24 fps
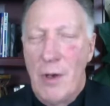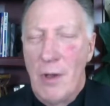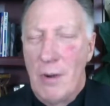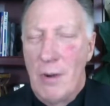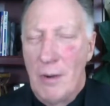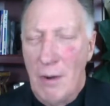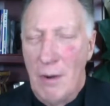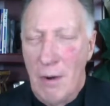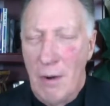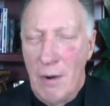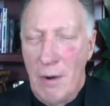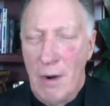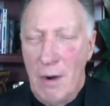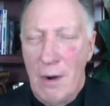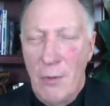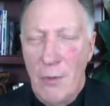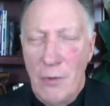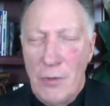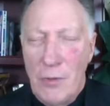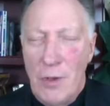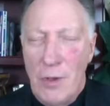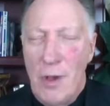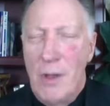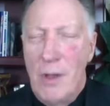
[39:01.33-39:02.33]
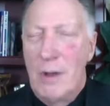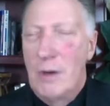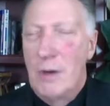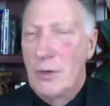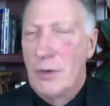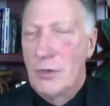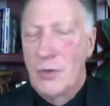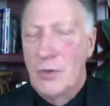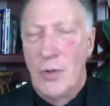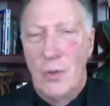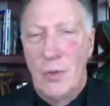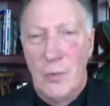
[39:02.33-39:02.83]
all our heart, with all
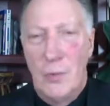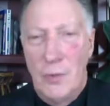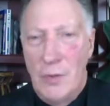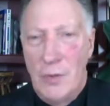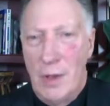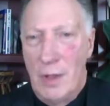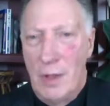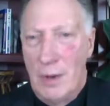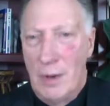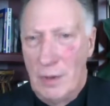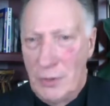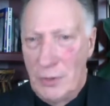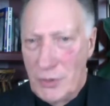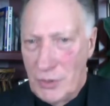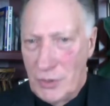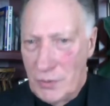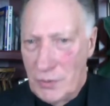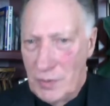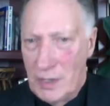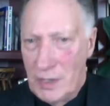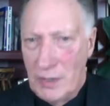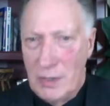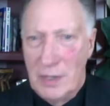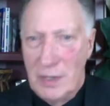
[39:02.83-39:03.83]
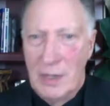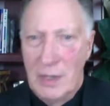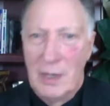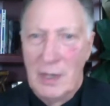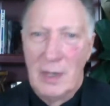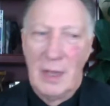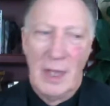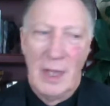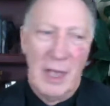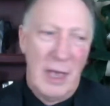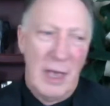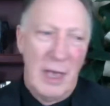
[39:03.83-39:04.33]
our soul, with all our strength,
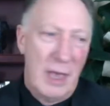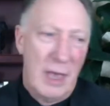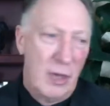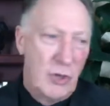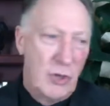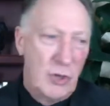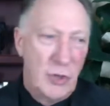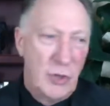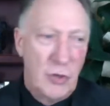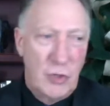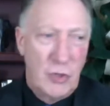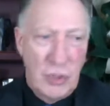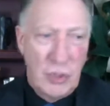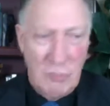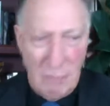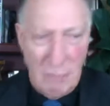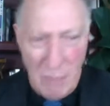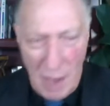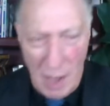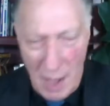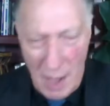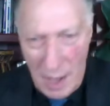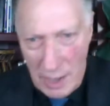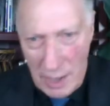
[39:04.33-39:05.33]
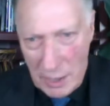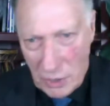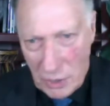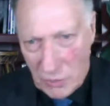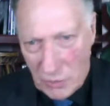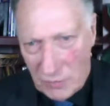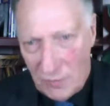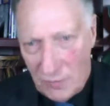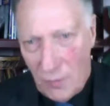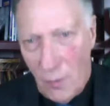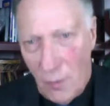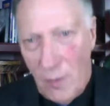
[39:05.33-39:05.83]
and to shema
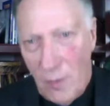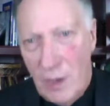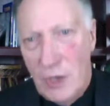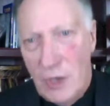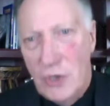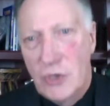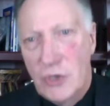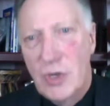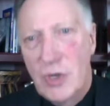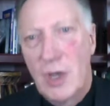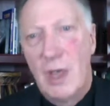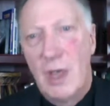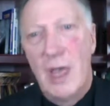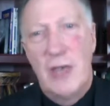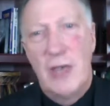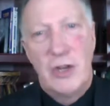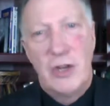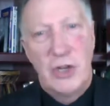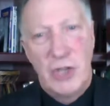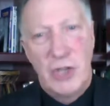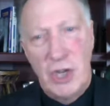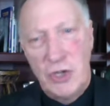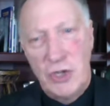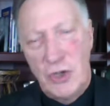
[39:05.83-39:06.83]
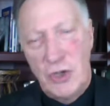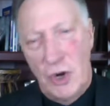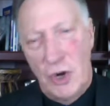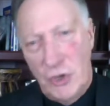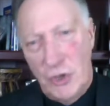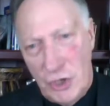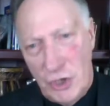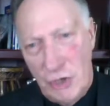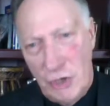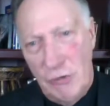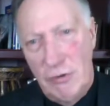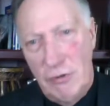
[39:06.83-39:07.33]
His voice, and to teach our
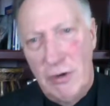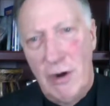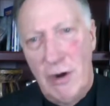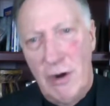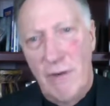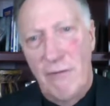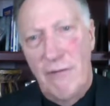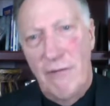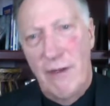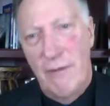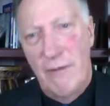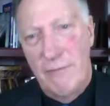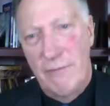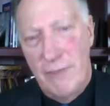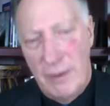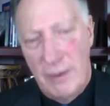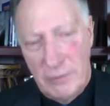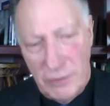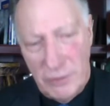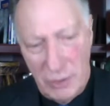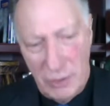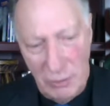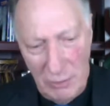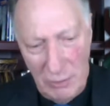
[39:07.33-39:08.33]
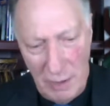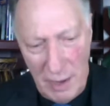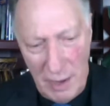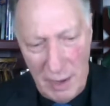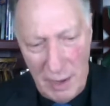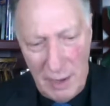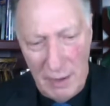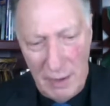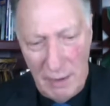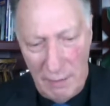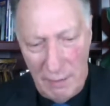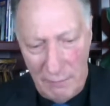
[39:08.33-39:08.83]
children, children
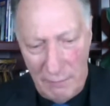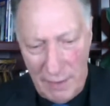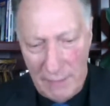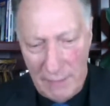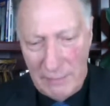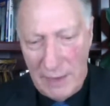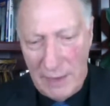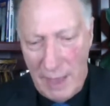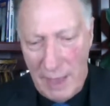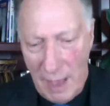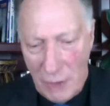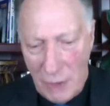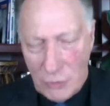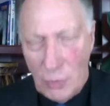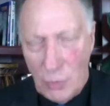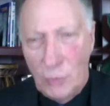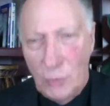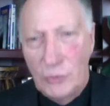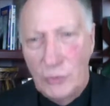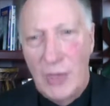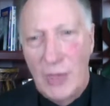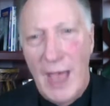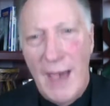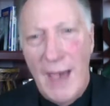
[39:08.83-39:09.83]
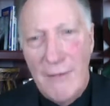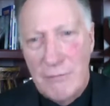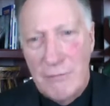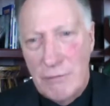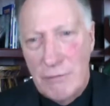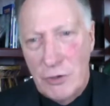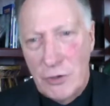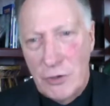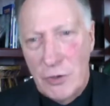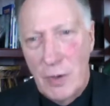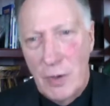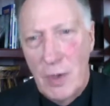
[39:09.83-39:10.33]
and our family households
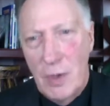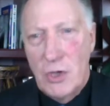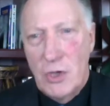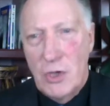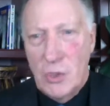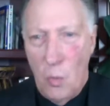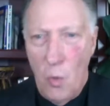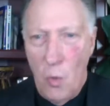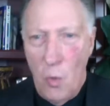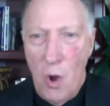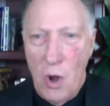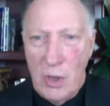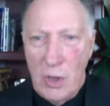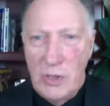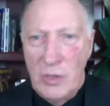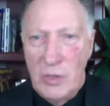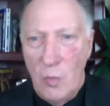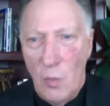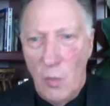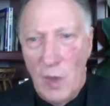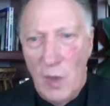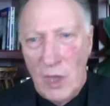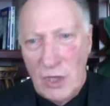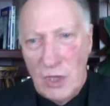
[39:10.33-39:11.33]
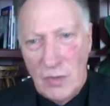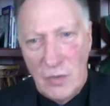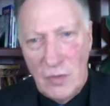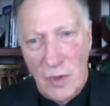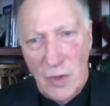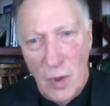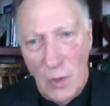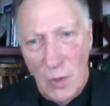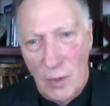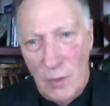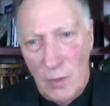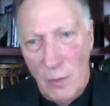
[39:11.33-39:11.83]
after us to walk in the ways of
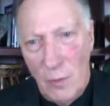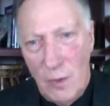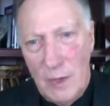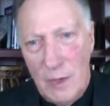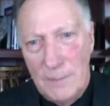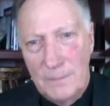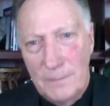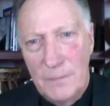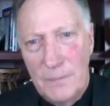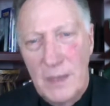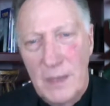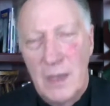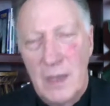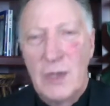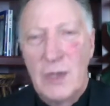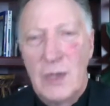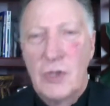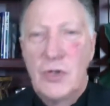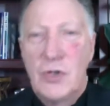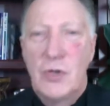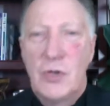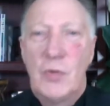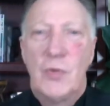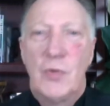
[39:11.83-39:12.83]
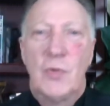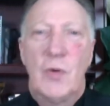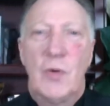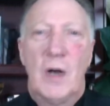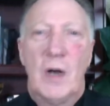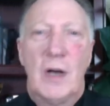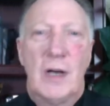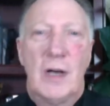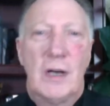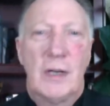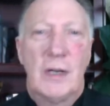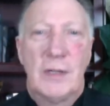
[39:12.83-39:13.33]
the Holy One. To
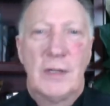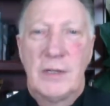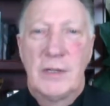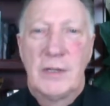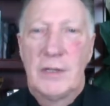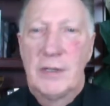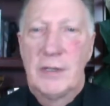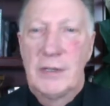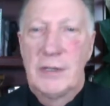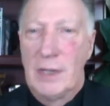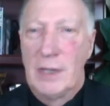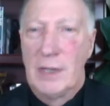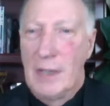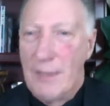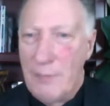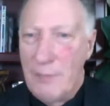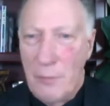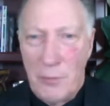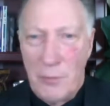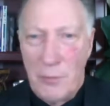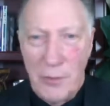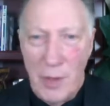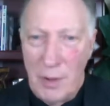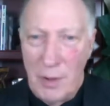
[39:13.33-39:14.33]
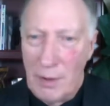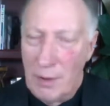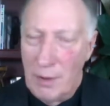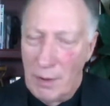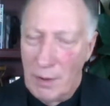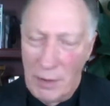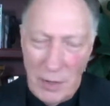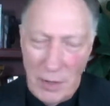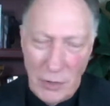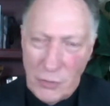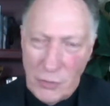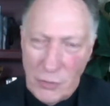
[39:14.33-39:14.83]
love Him with all our
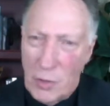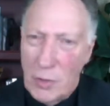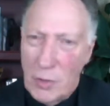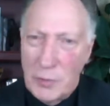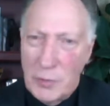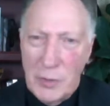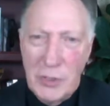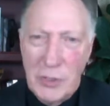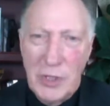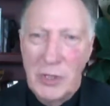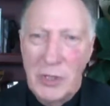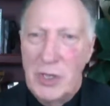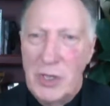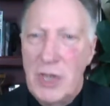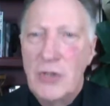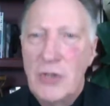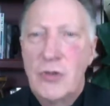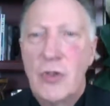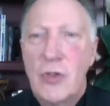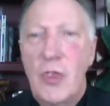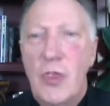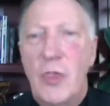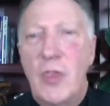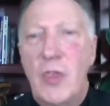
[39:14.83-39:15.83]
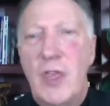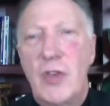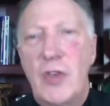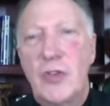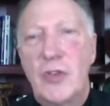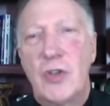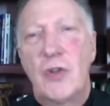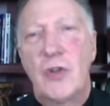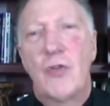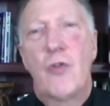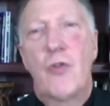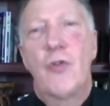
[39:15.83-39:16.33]
heart. As I said, these are the
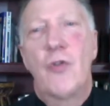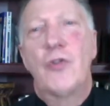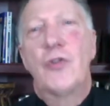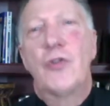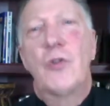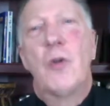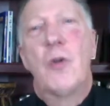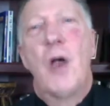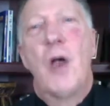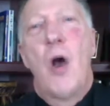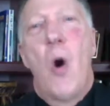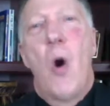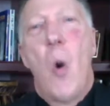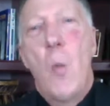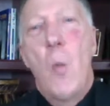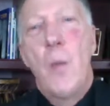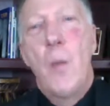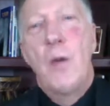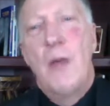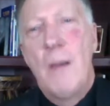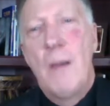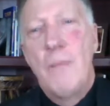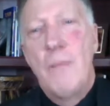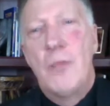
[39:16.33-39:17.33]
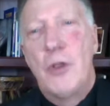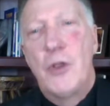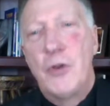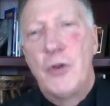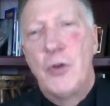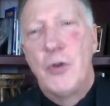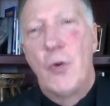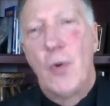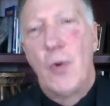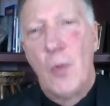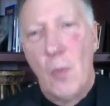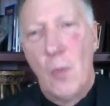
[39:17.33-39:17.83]
things that are going to open up the
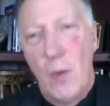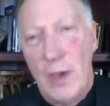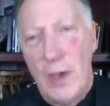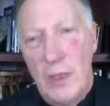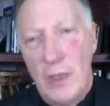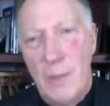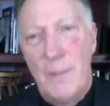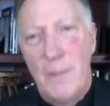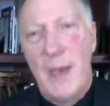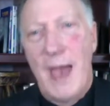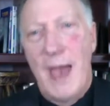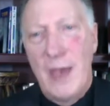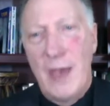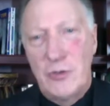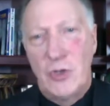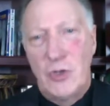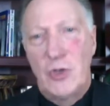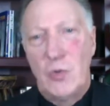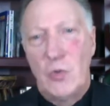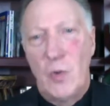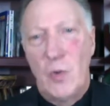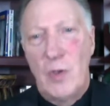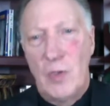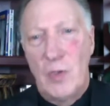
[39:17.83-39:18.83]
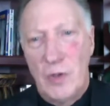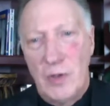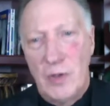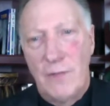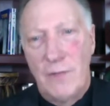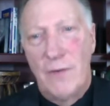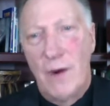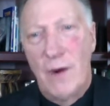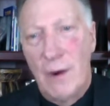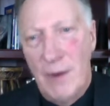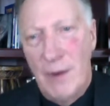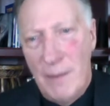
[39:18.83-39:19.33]
doorway, the passageway, the
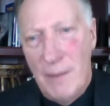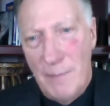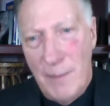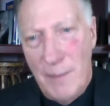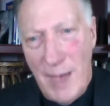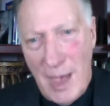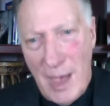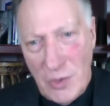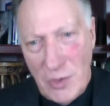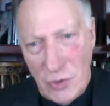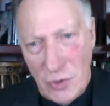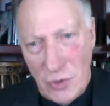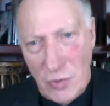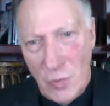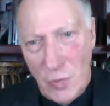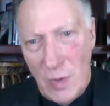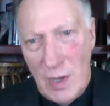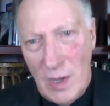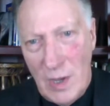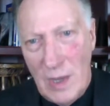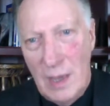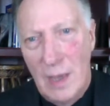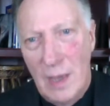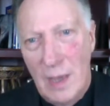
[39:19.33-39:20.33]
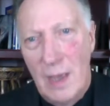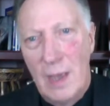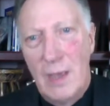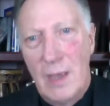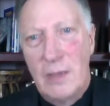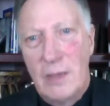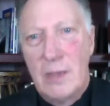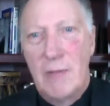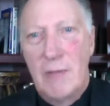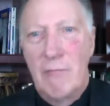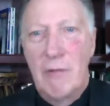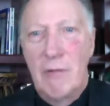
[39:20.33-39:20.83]
Devarim passageway
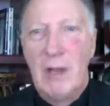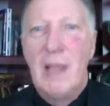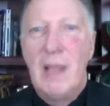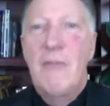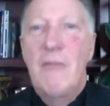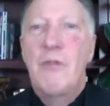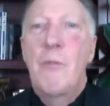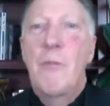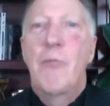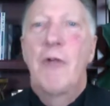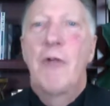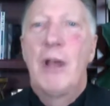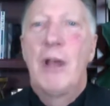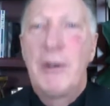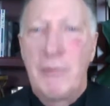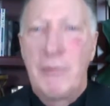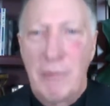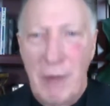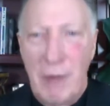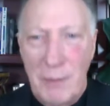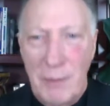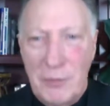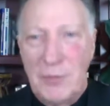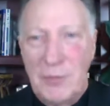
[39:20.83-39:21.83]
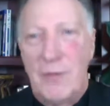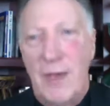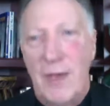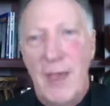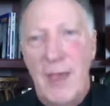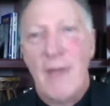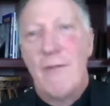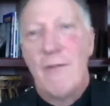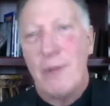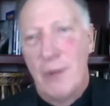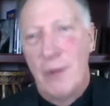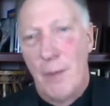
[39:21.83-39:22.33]
that relieve the breadcrumbs of
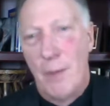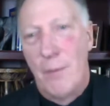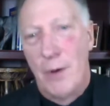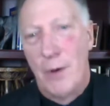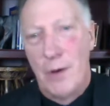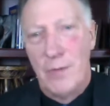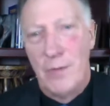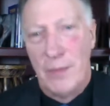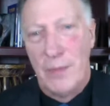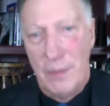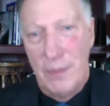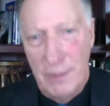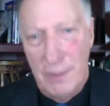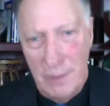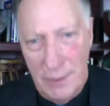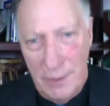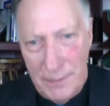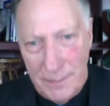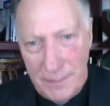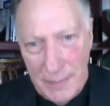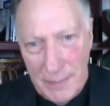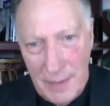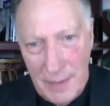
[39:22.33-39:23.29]
heaven upon the earth.